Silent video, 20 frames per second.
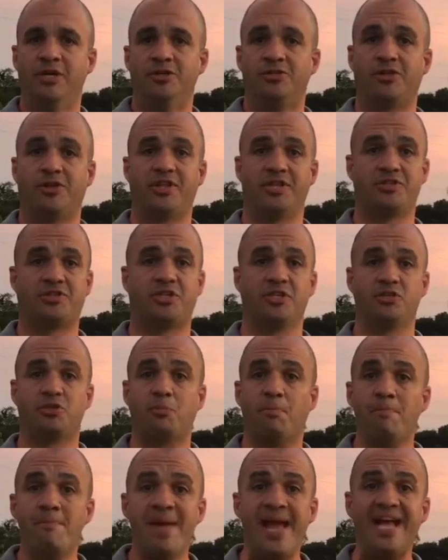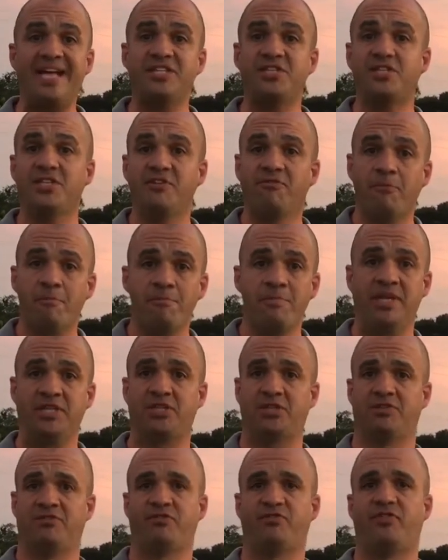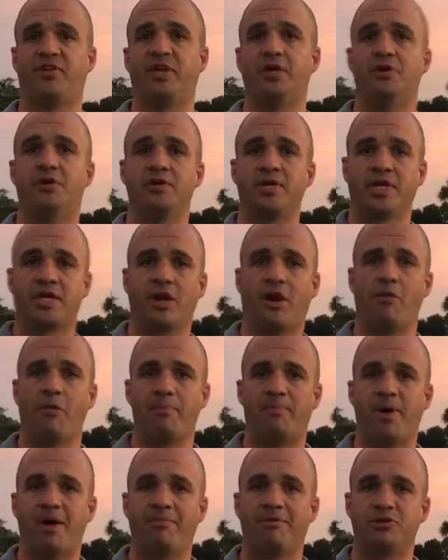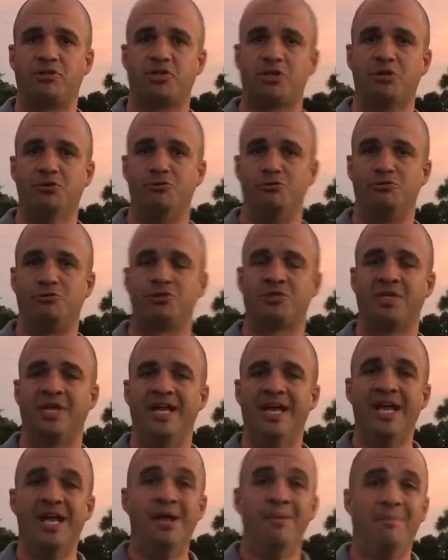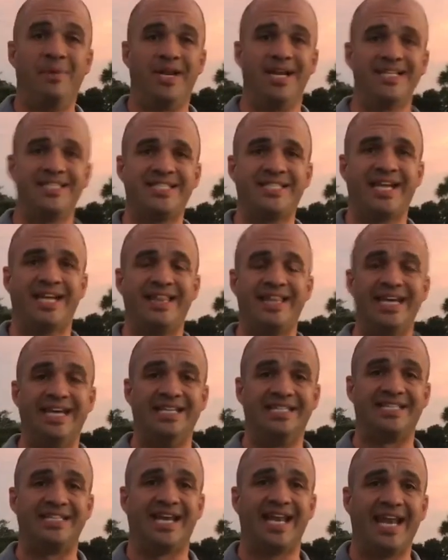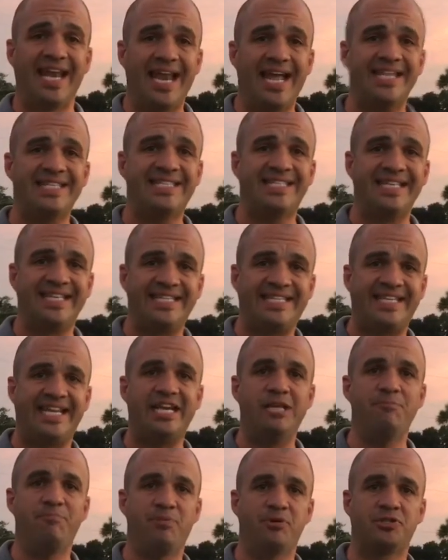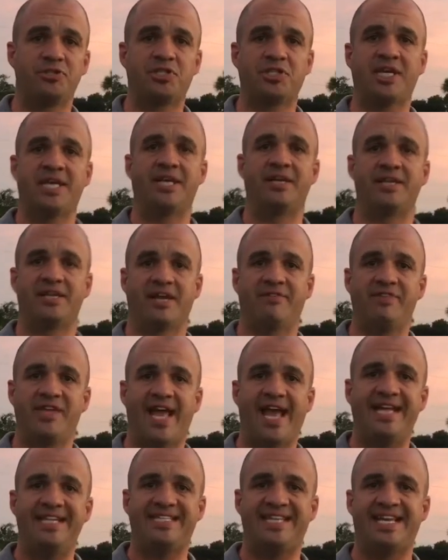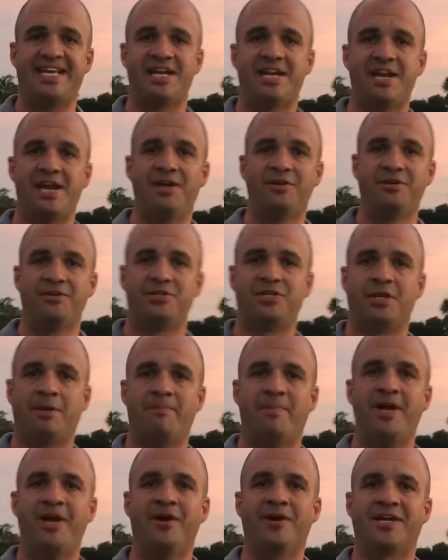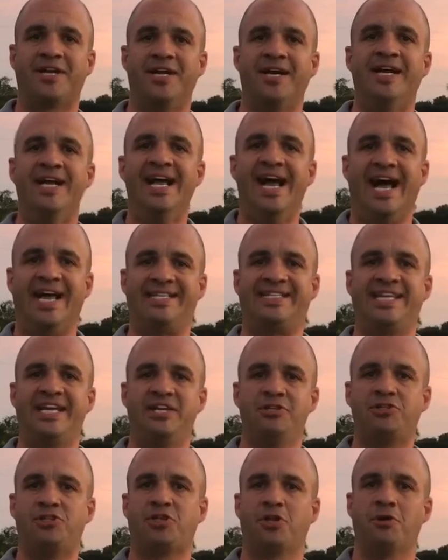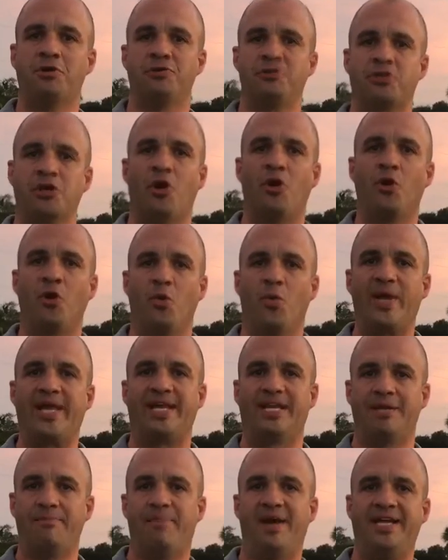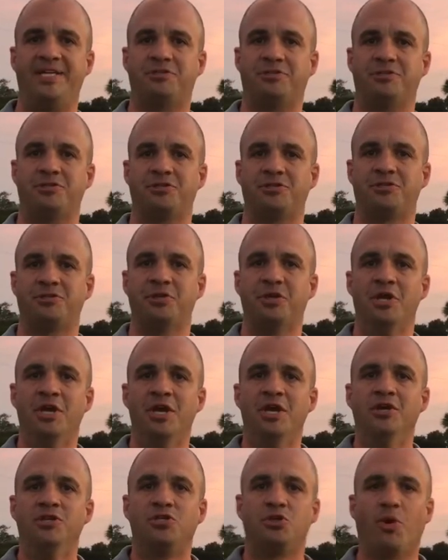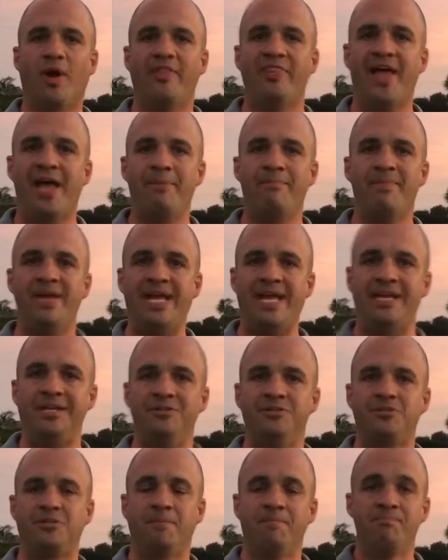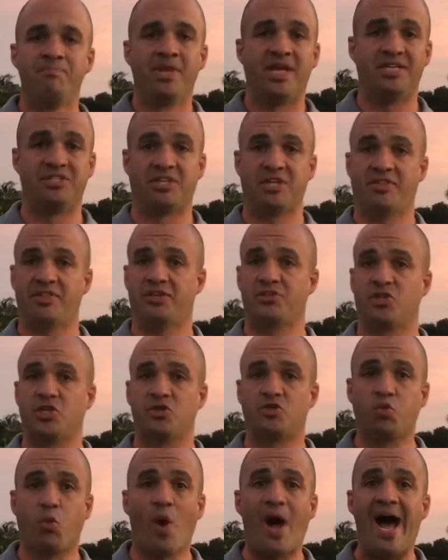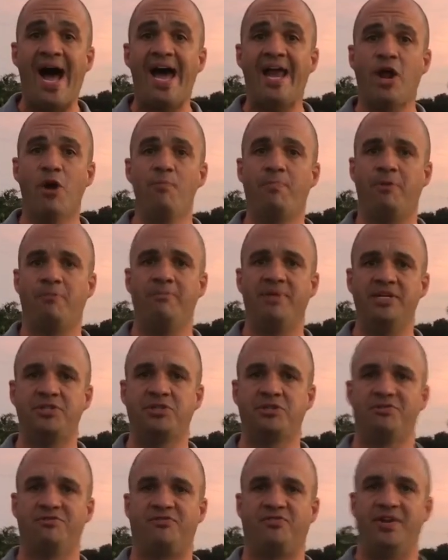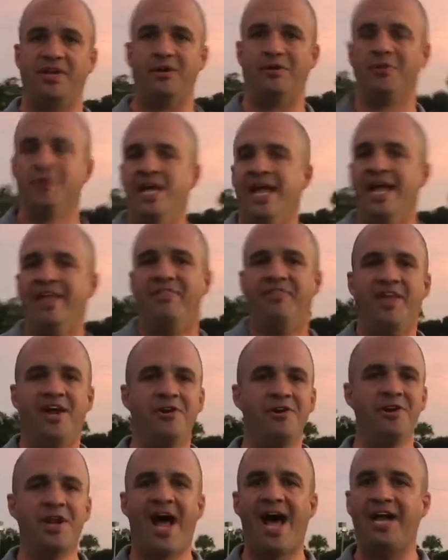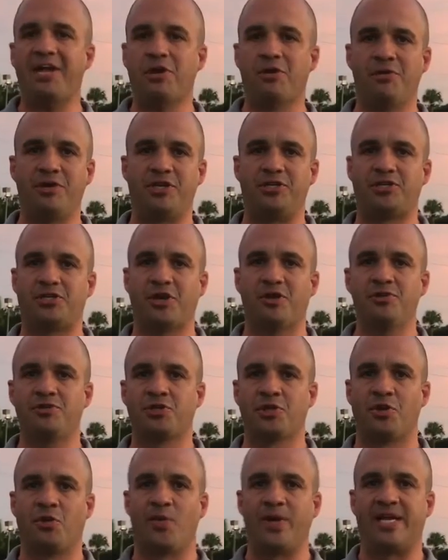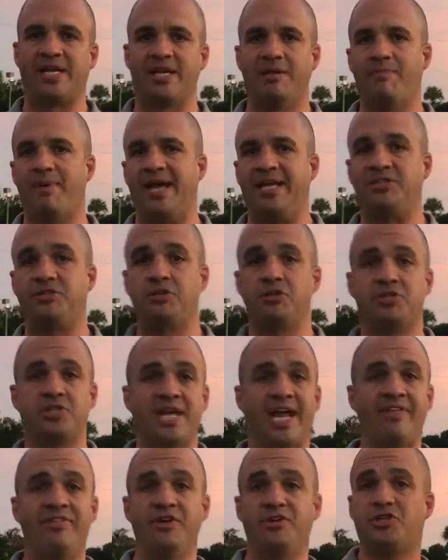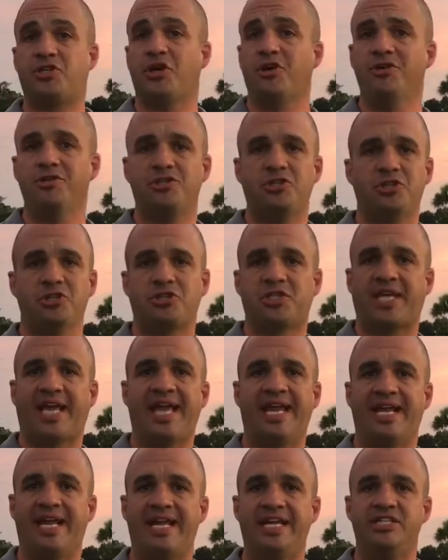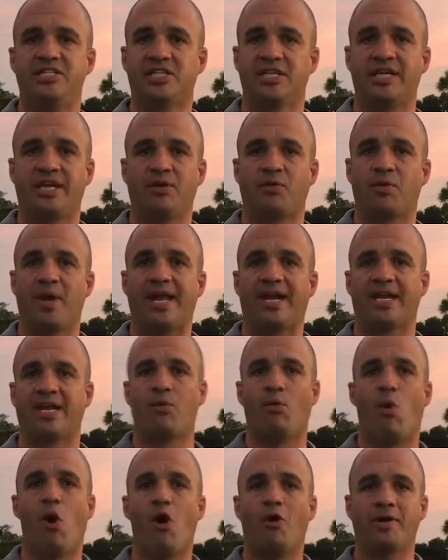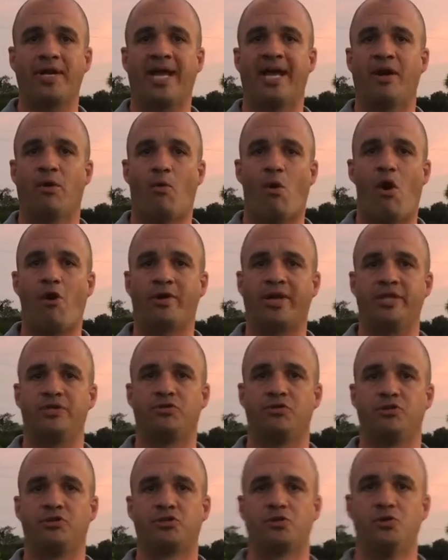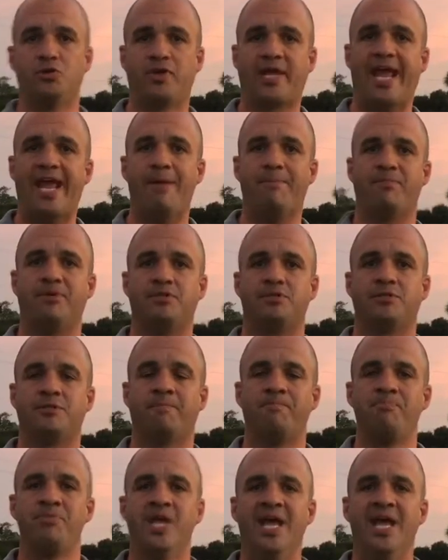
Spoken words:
So there's this massive mission field called the public schools. But listen at this, less than 10% of the 18 and unders in America attend church on a weekly basis. So what that means is that there's this wide open mission field. They're not going to church on a weekly basis, and the church just can't easily and readily walk down and walk into a school campus.